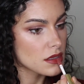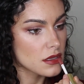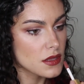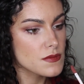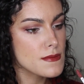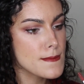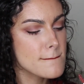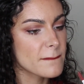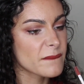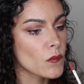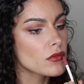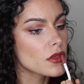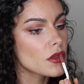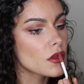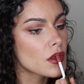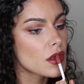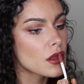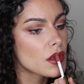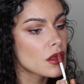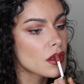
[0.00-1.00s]
pretty bronze
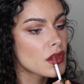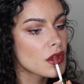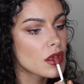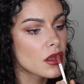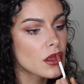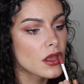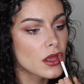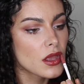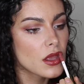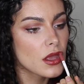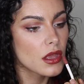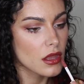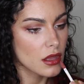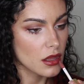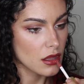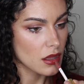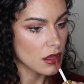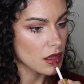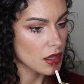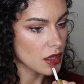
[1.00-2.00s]
Milani lip
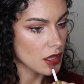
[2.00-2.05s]
gloss